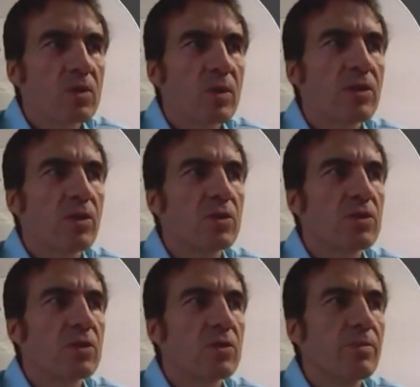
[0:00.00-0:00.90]
So when you
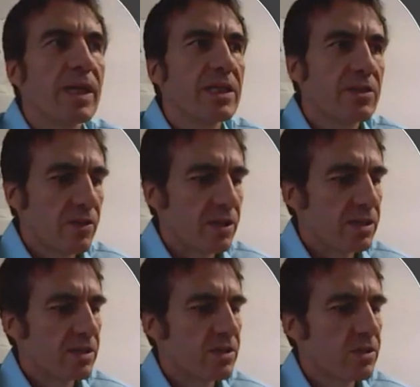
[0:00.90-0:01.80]
go to page
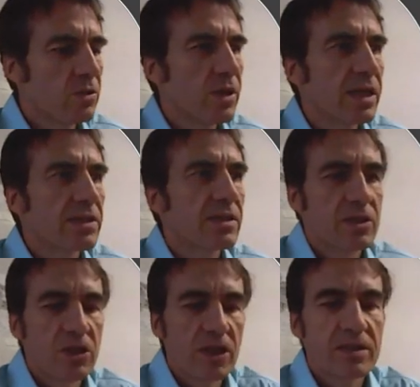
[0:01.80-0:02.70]
32, as
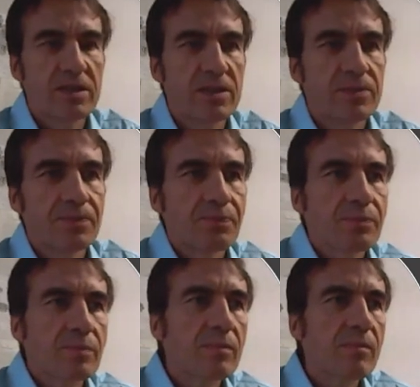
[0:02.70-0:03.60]
suggested,
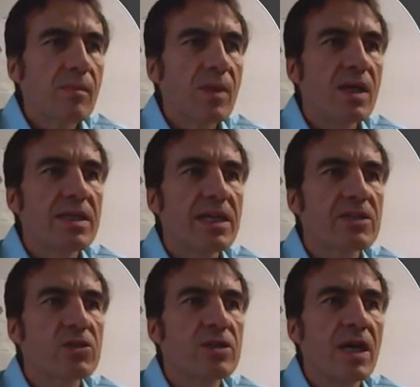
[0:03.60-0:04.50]
it
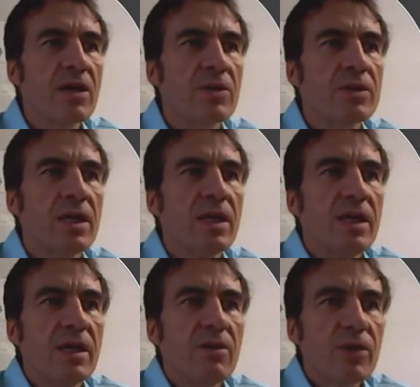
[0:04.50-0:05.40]
takes you down.
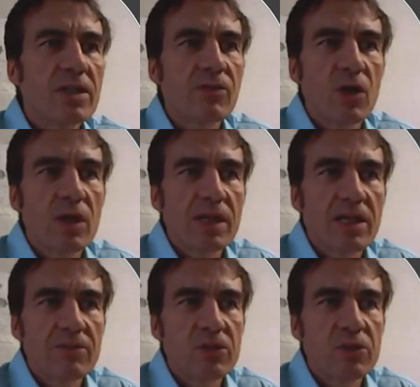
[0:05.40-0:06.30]
First of all,
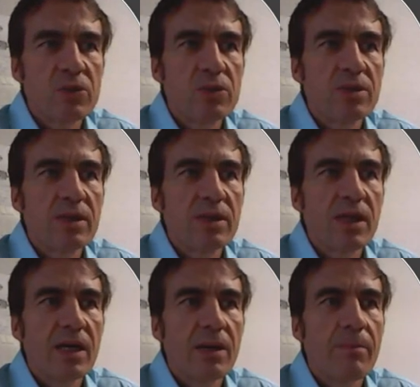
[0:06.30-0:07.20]
it gives you,
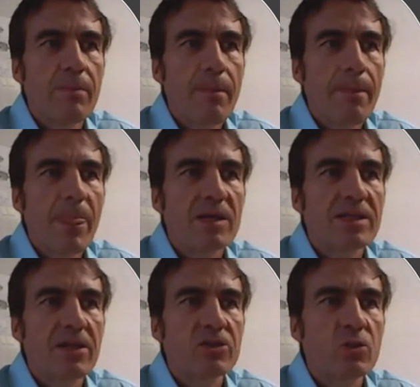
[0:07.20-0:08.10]

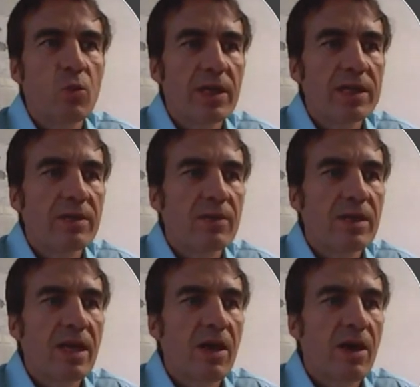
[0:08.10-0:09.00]
it tells you what
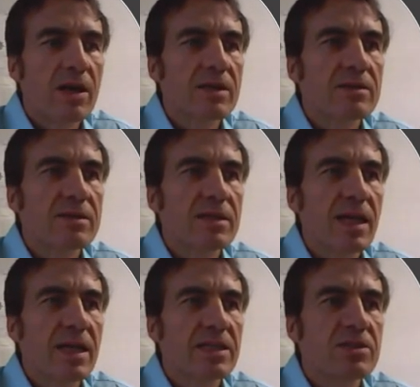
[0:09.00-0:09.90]
they are, the
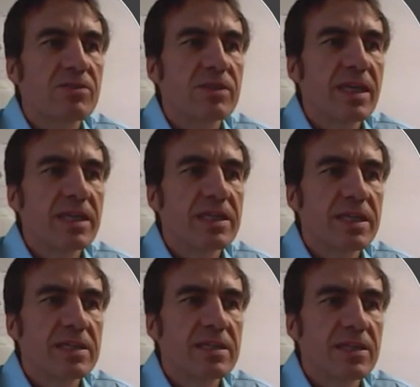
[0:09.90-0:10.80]
kinds of the
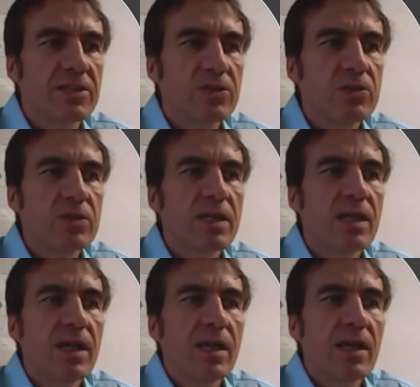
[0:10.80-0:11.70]
techniques that you
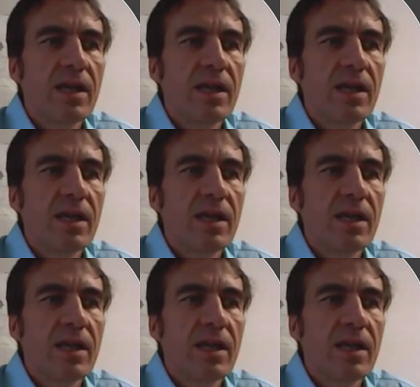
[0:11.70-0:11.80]
use,